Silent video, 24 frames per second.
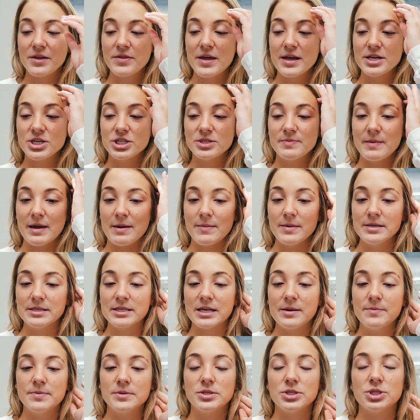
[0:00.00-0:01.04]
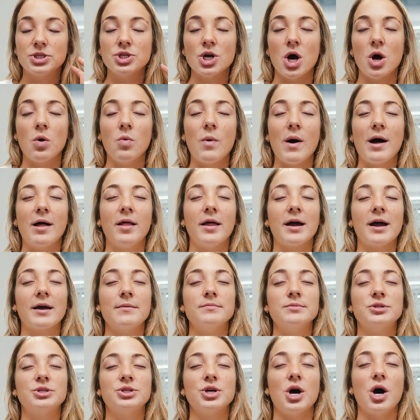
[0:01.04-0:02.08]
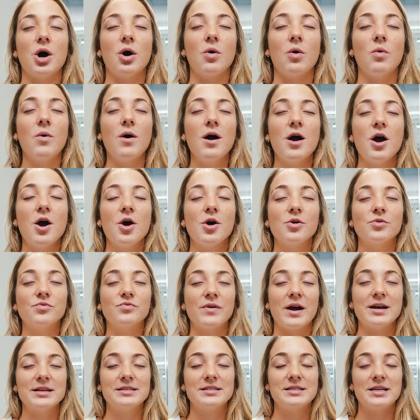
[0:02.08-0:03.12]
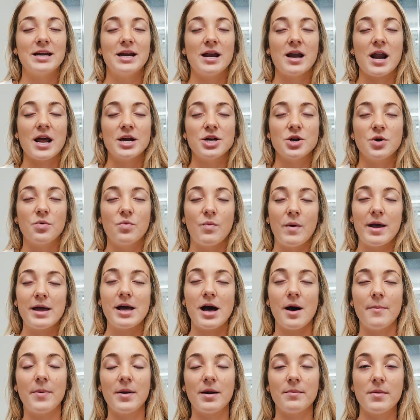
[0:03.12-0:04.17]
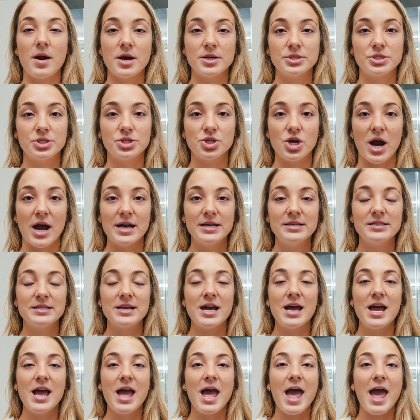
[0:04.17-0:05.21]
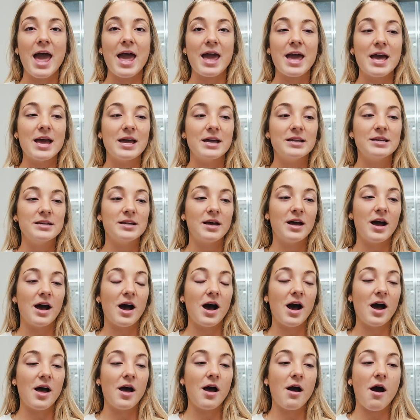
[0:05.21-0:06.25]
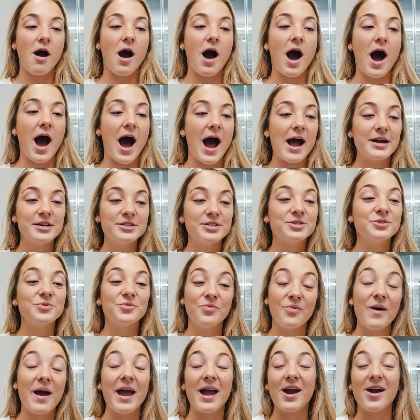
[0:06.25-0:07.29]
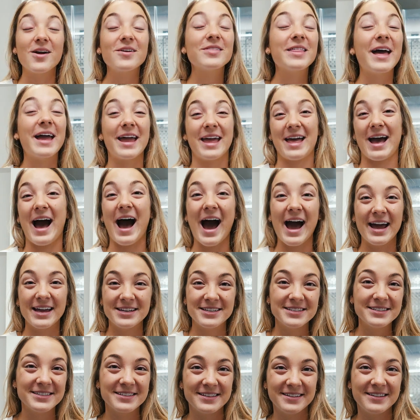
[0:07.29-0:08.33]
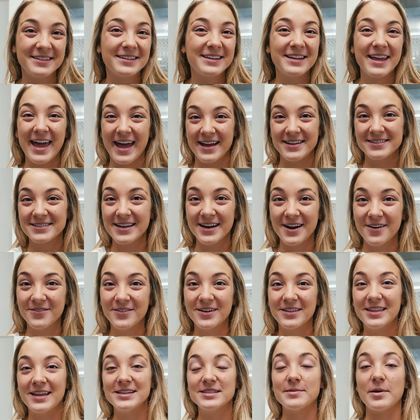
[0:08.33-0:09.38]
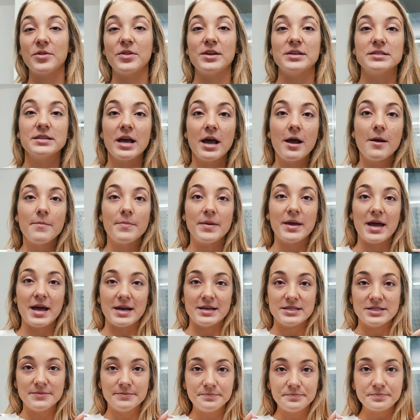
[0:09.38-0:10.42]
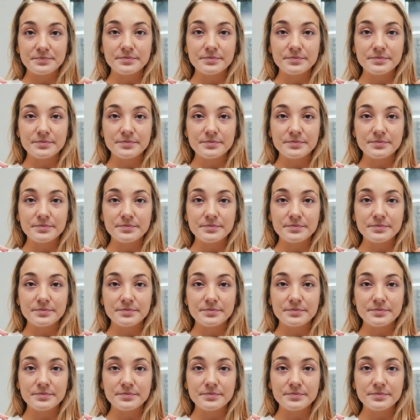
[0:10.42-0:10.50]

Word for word: They just make me sleep so well. Like I'm so rested and I don't wake up and I'm not stressed, and I swear, like I just can't say enough good things about these, because